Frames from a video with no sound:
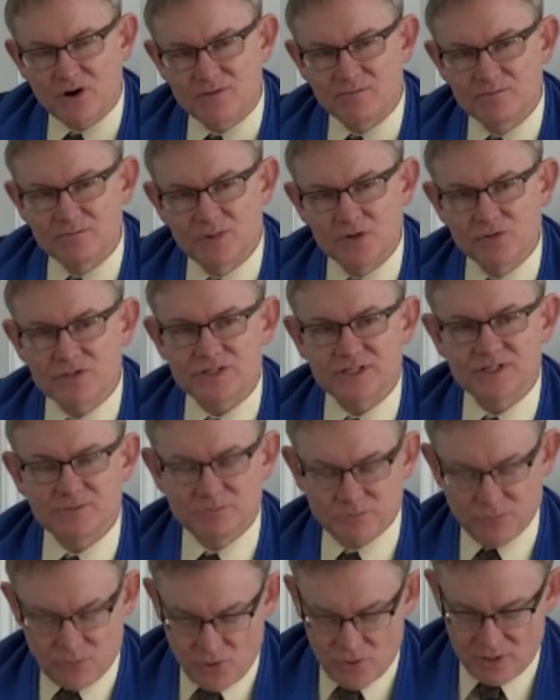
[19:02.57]
most
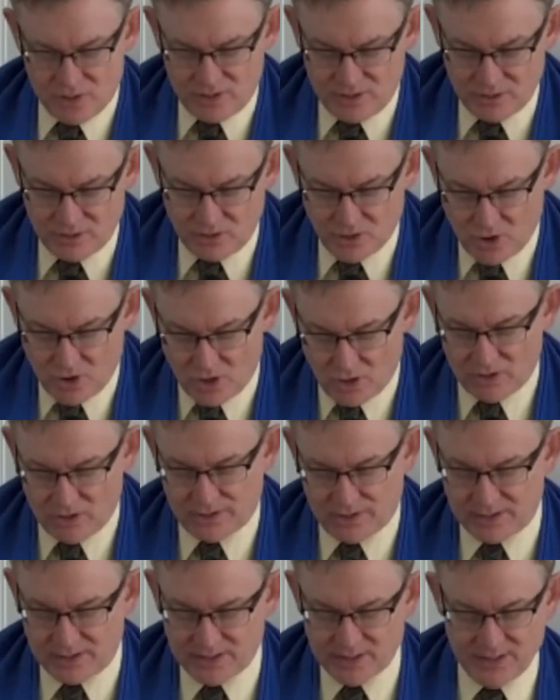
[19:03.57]
important
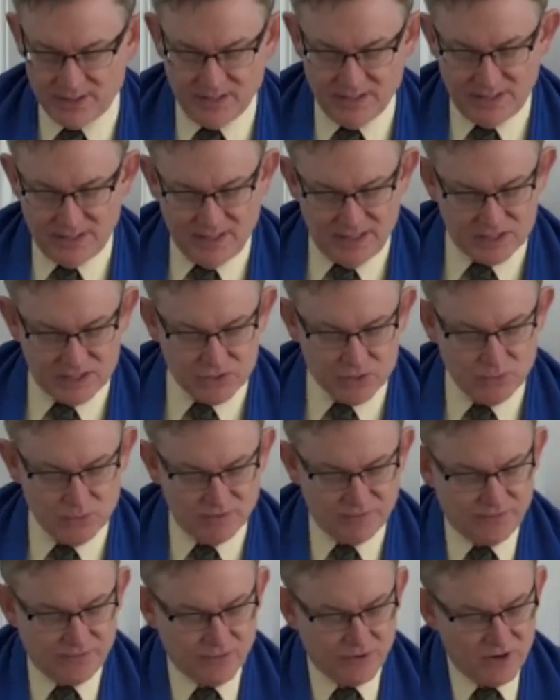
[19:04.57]
calling is to
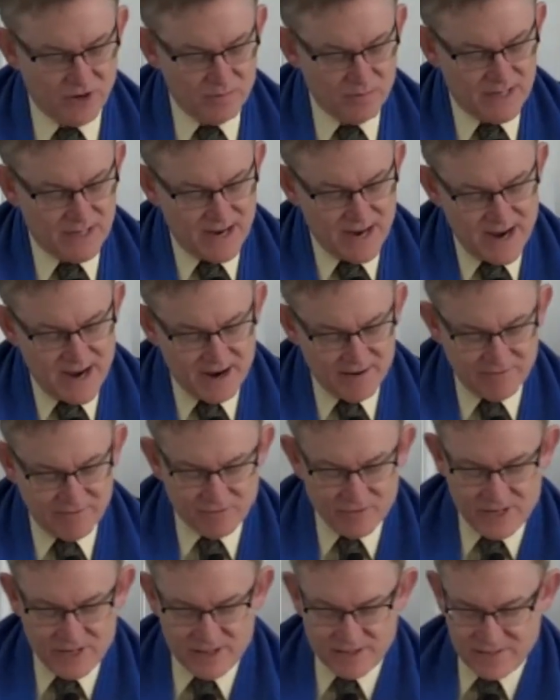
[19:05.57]
affirm in
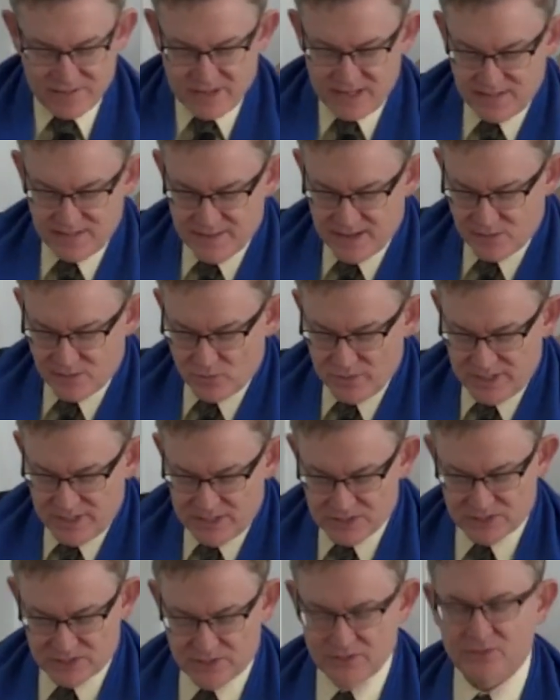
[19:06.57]
everything that we
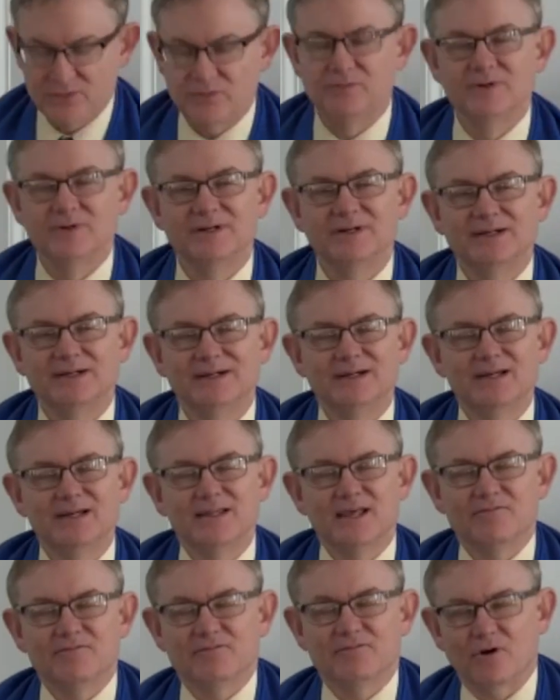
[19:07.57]
do
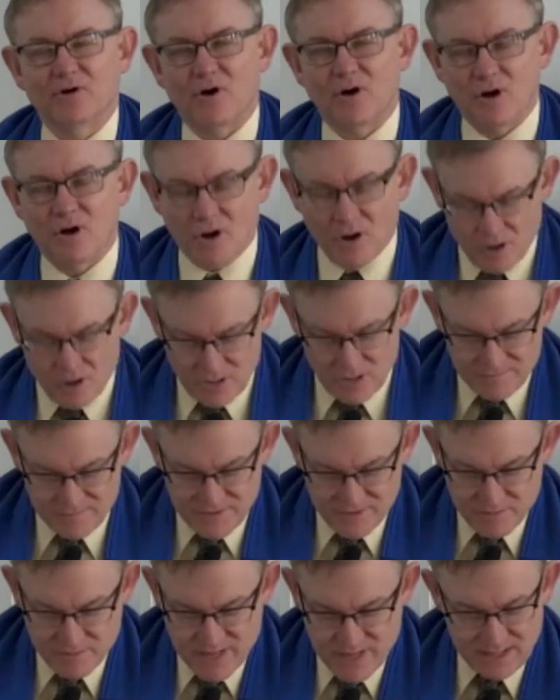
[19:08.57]
that for all of
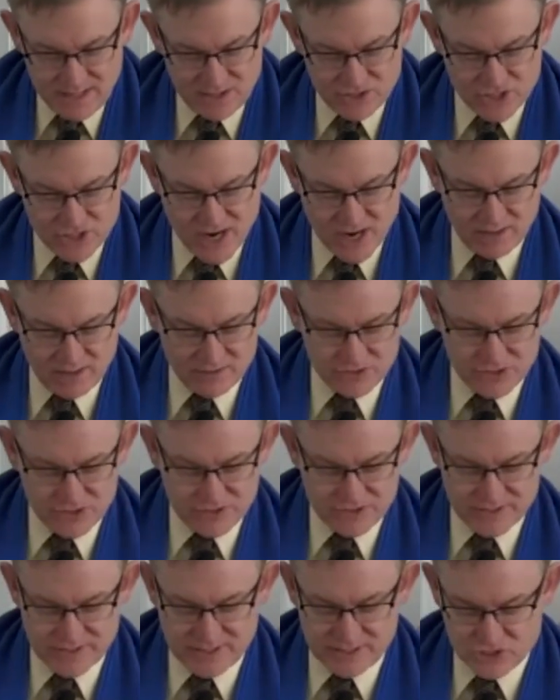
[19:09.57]
the many
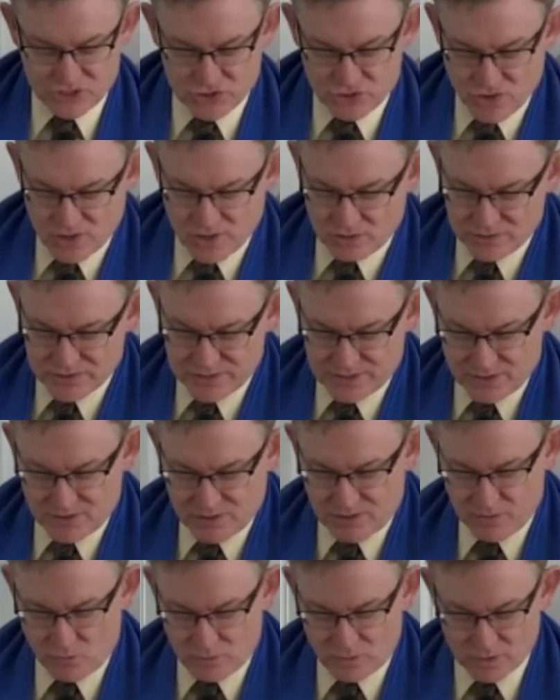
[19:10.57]
challenges and struggles in
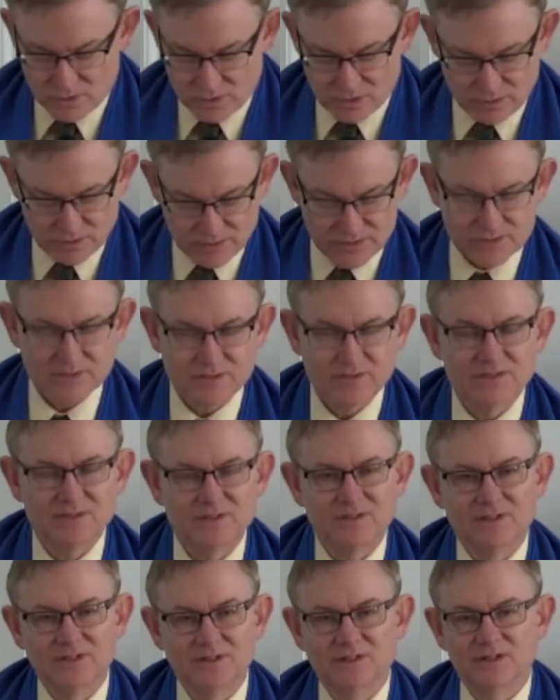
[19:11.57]
our world,
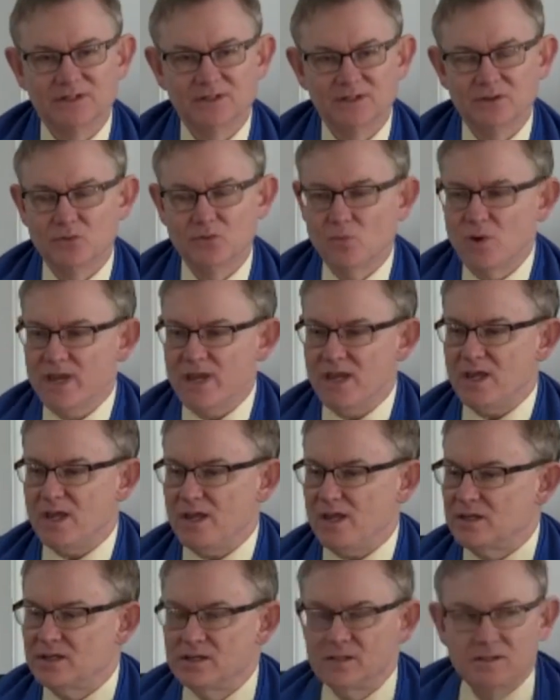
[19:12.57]
we